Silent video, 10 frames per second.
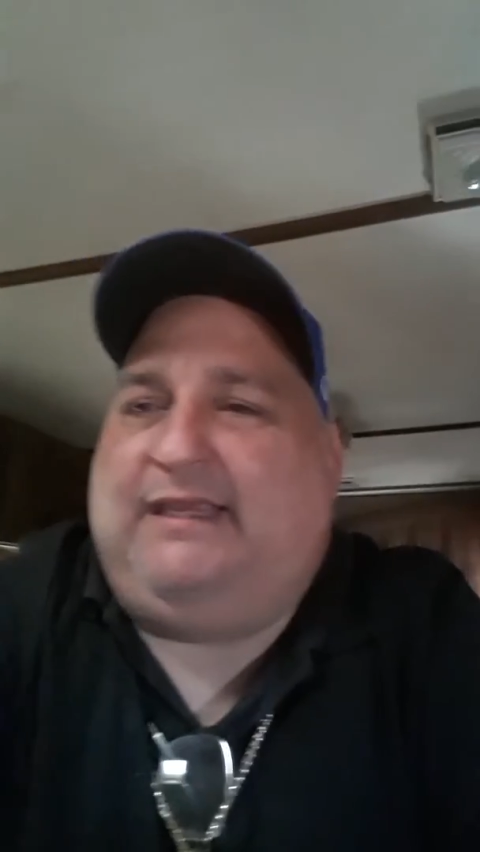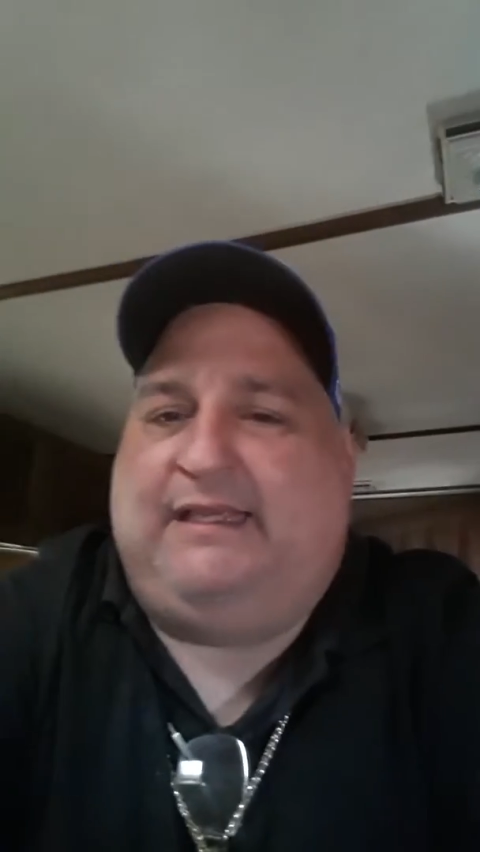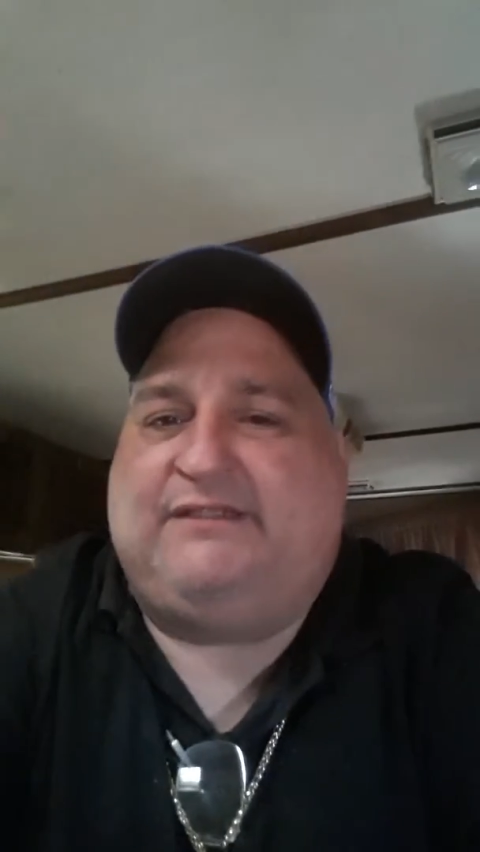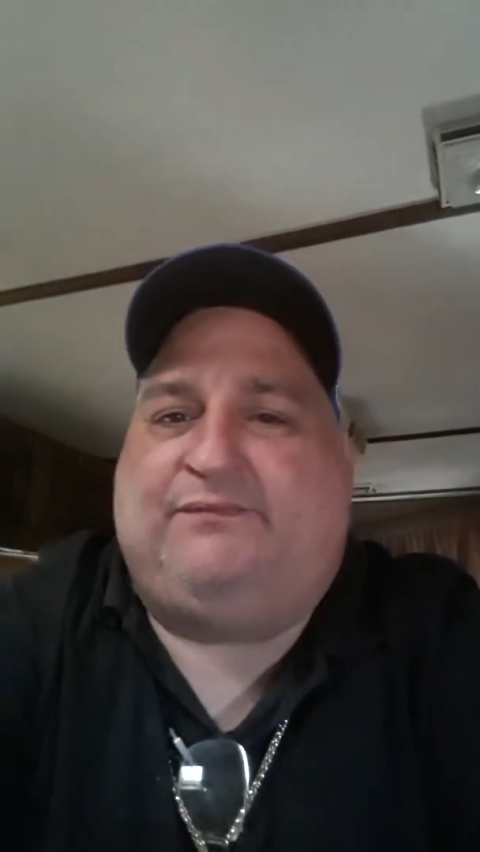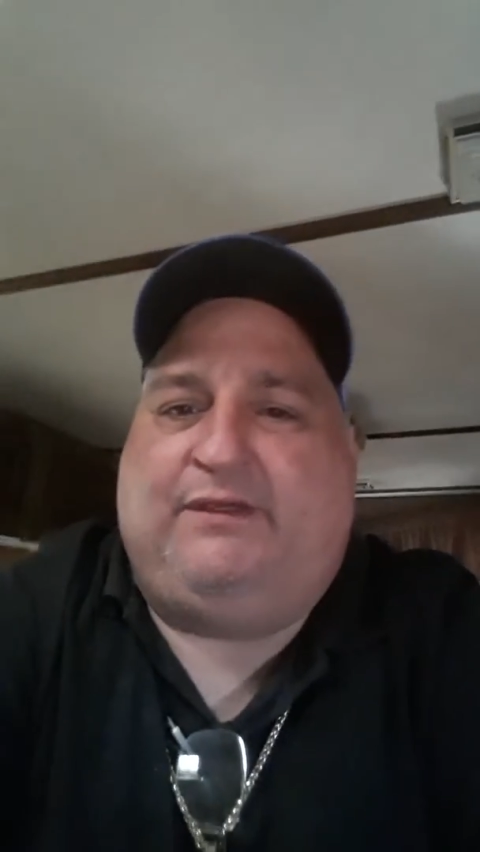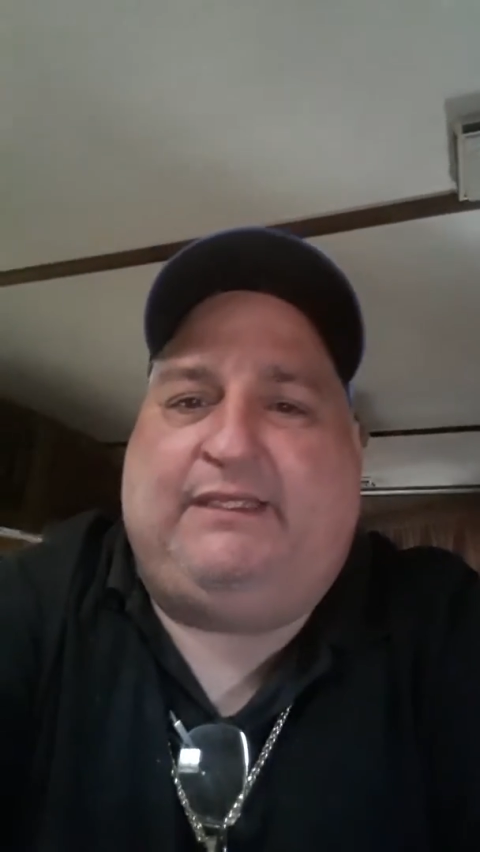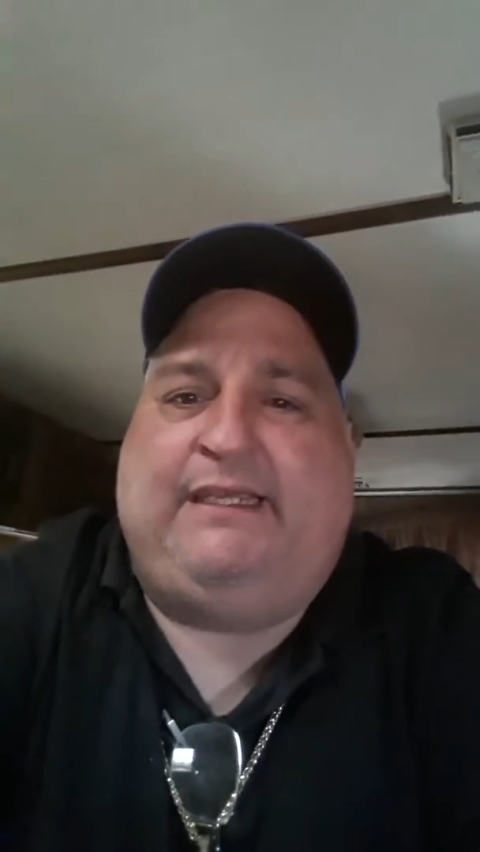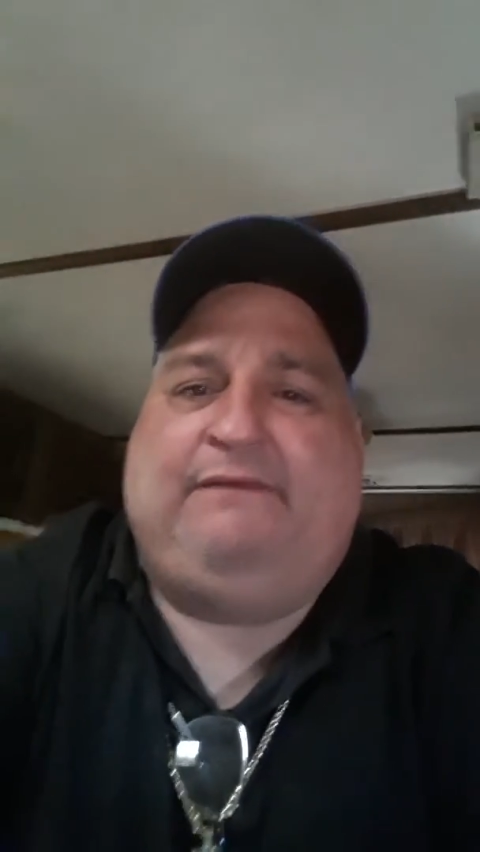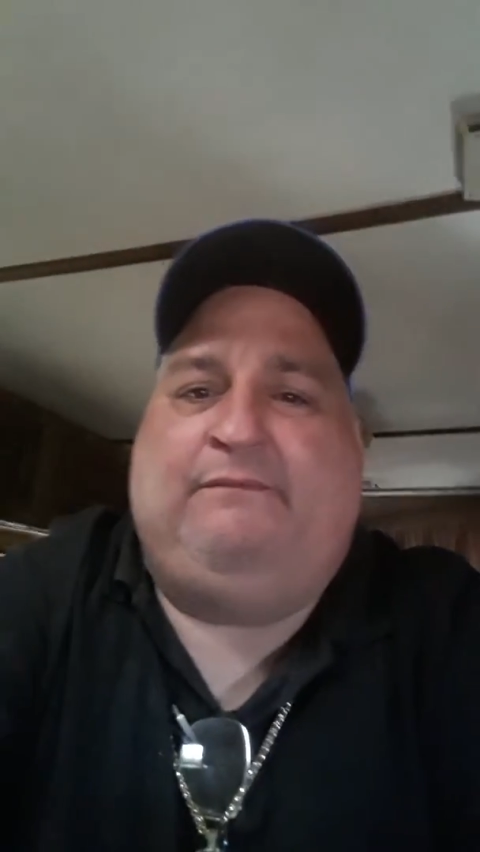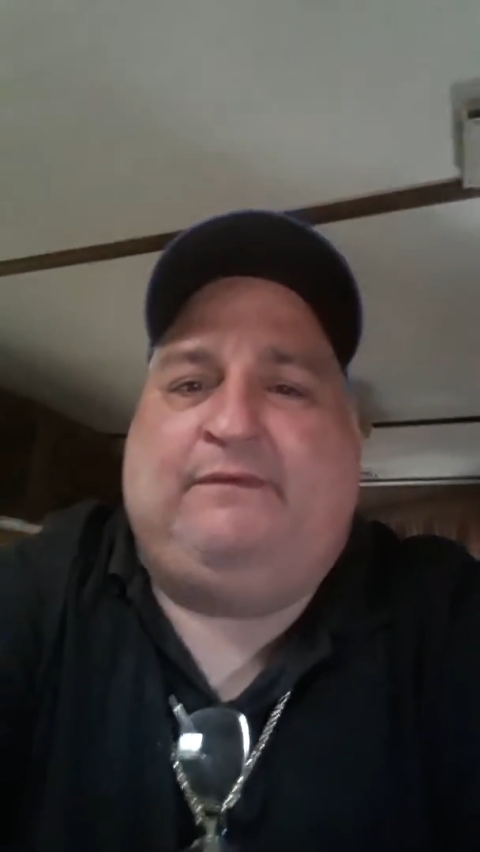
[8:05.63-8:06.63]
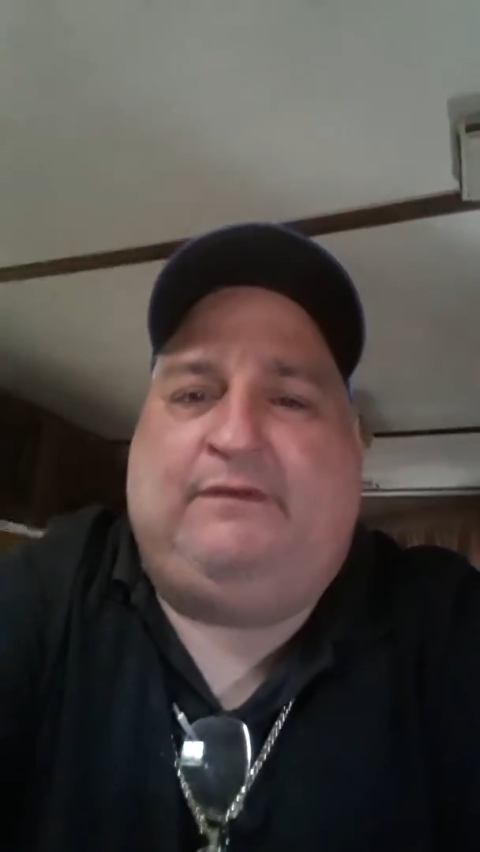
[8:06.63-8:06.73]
it's really,